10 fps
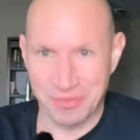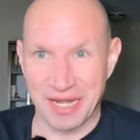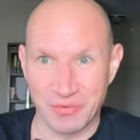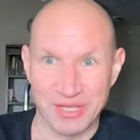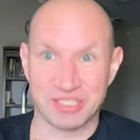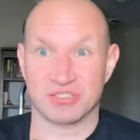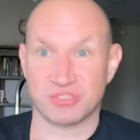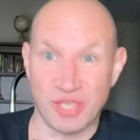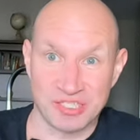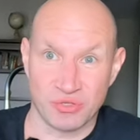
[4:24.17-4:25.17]
But anyways,
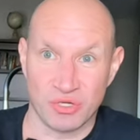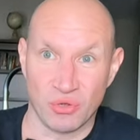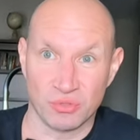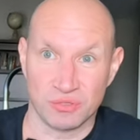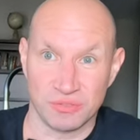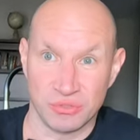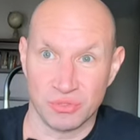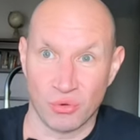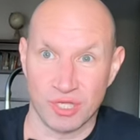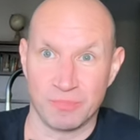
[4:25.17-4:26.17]
okay, so the new
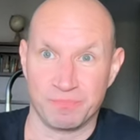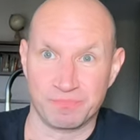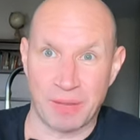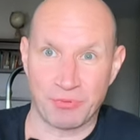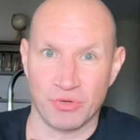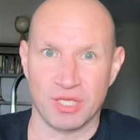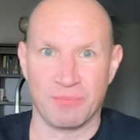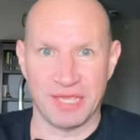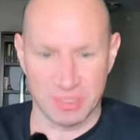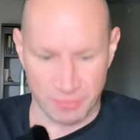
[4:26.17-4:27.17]
loaded pepperoni and
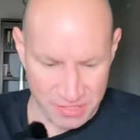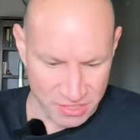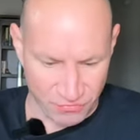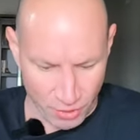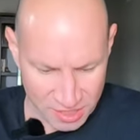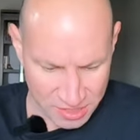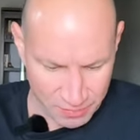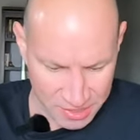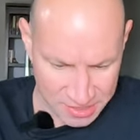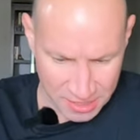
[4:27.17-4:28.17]
bacon pizza from Boston
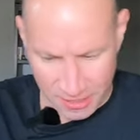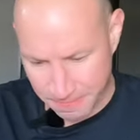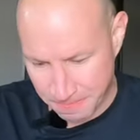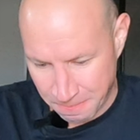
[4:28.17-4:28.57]
Pizza.